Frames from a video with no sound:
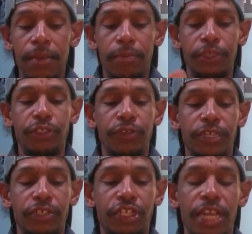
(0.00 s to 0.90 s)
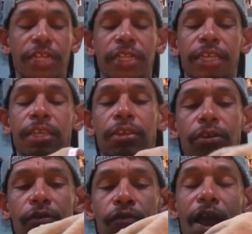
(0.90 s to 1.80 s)
but you can gently
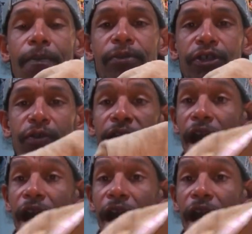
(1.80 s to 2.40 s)
wrap this around.